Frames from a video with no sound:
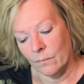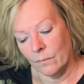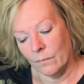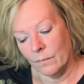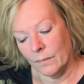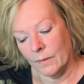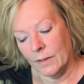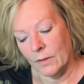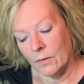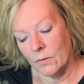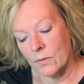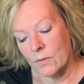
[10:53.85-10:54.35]

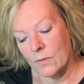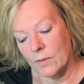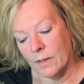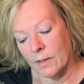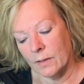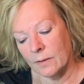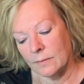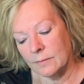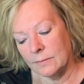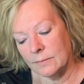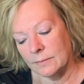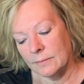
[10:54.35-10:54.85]
here's
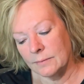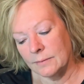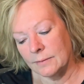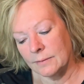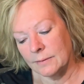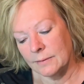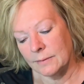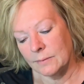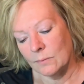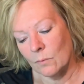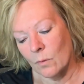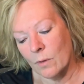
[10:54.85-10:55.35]

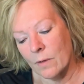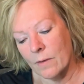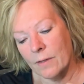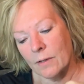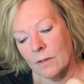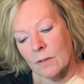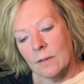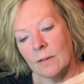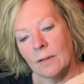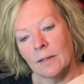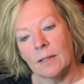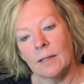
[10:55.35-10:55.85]
one of the
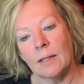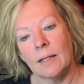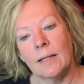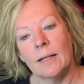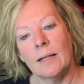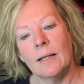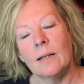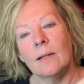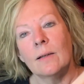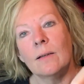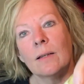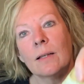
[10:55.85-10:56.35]

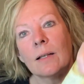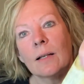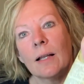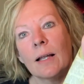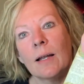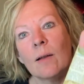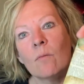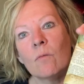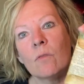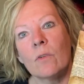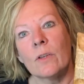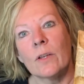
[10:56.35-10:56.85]
little
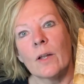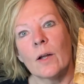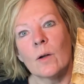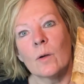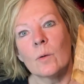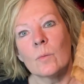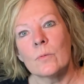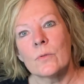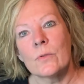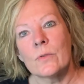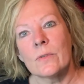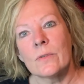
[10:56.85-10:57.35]

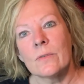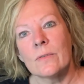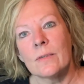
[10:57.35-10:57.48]
envelopes,